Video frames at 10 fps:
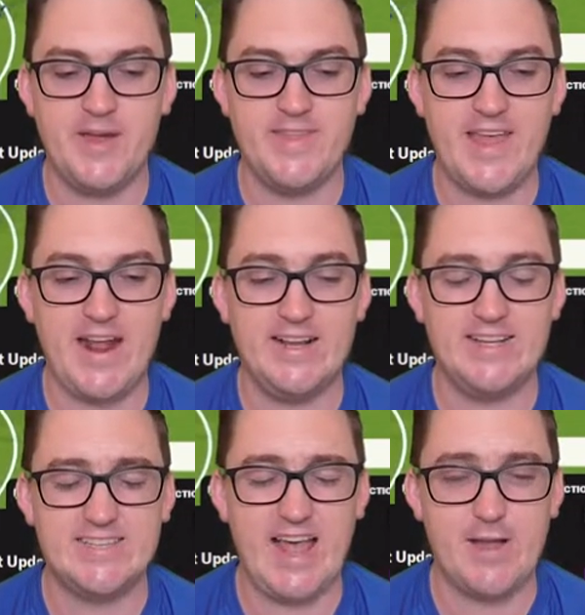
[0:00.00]
and that
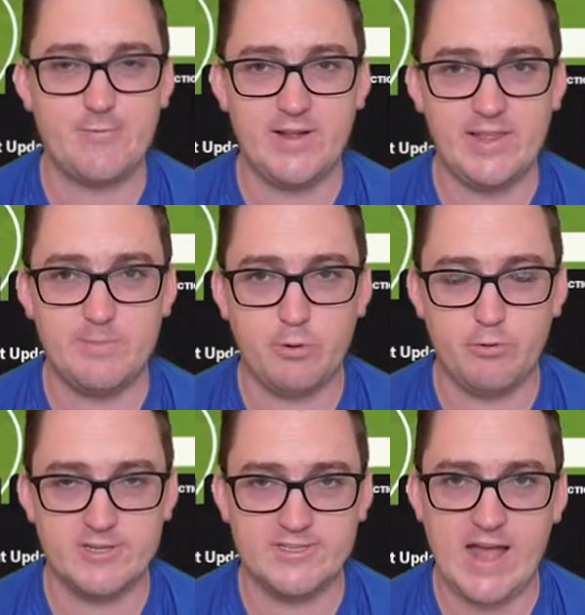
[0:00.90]
is a really
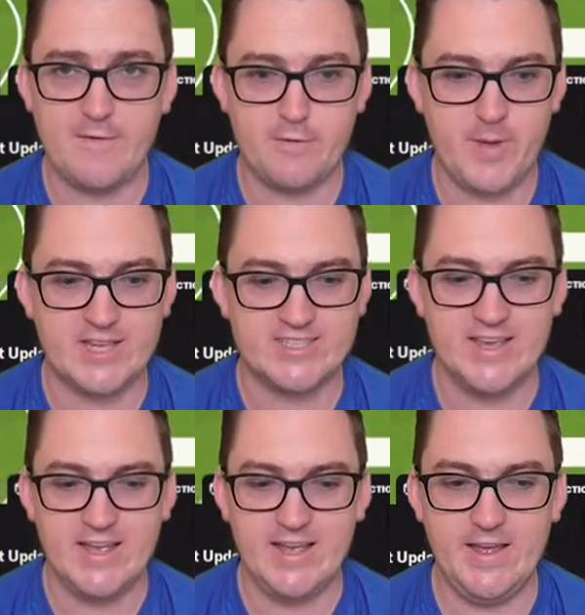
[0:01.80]
poor start from us
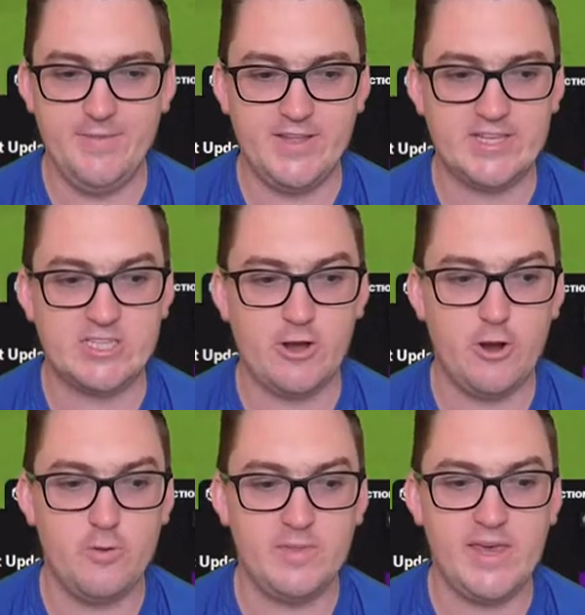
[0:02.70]
in this
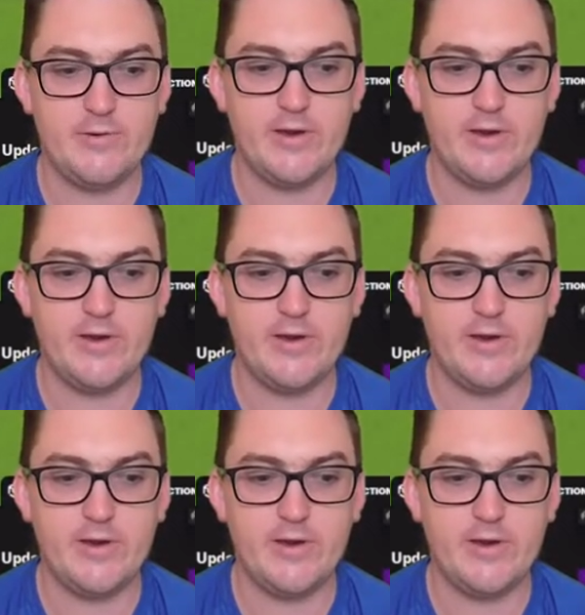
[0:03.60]
home league.